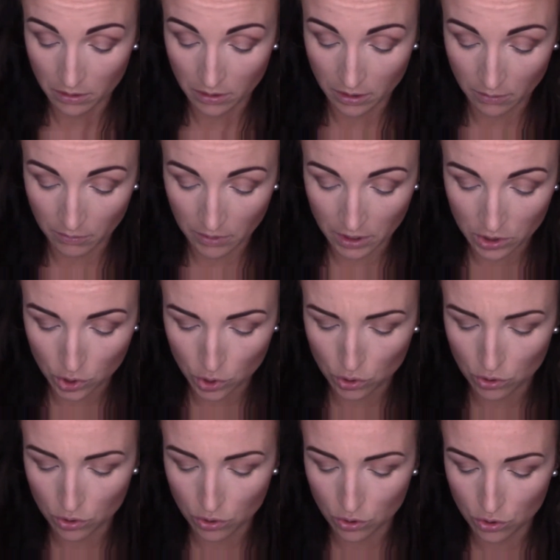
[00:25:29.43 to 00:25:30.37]
I'm going to
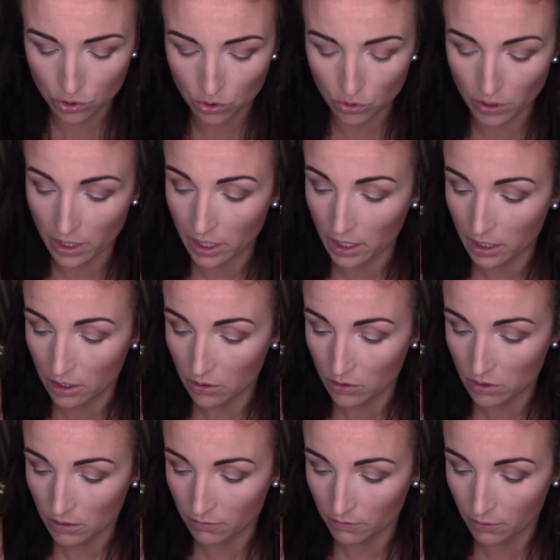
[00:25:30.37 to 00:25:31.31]
try to
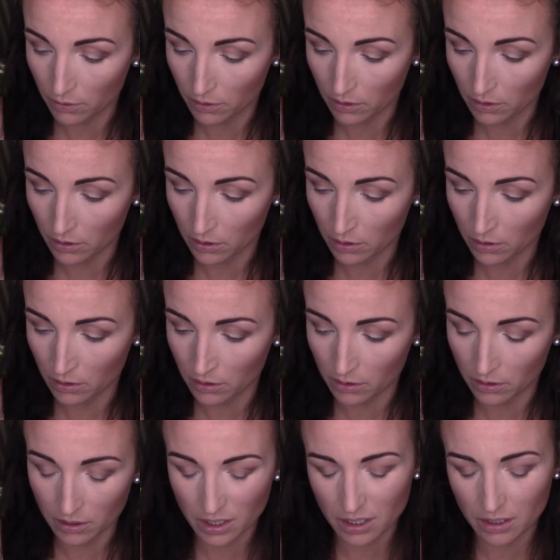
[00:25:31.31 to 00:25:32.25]
use it for,
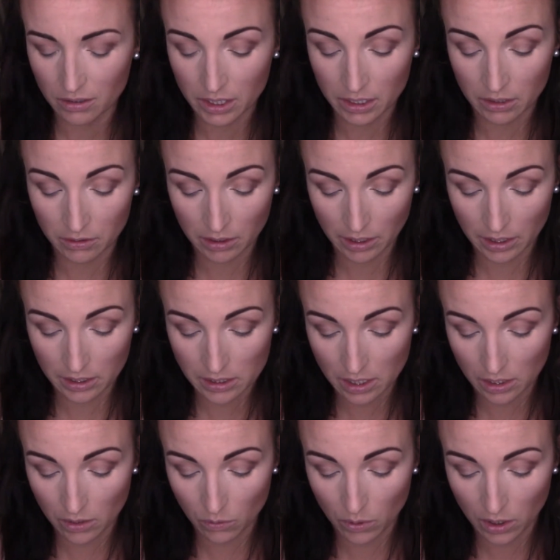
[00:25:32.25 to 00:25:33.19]
I don't think it's
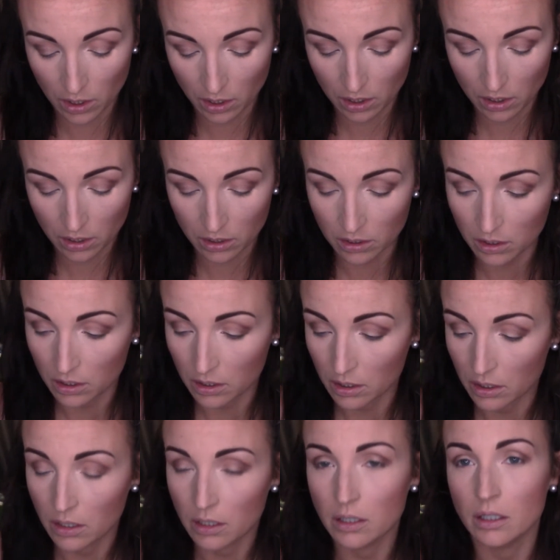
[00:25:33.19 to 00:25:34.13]
going to work.
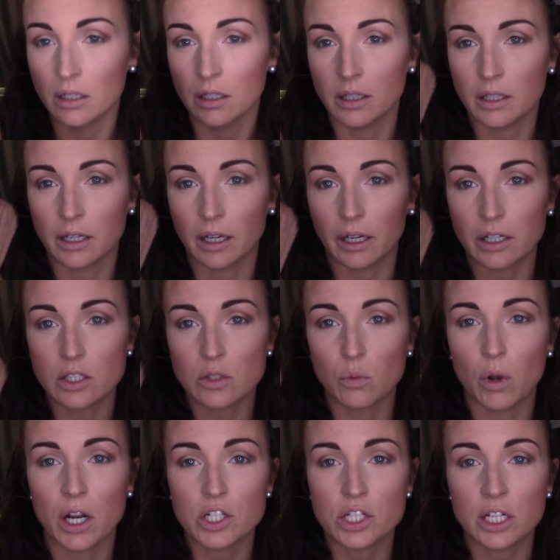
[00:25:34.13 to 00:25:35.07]
Like
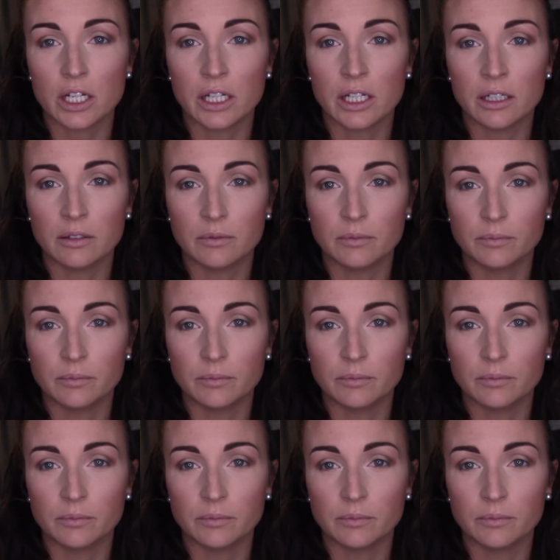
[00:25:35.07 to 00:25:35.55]
swatching it.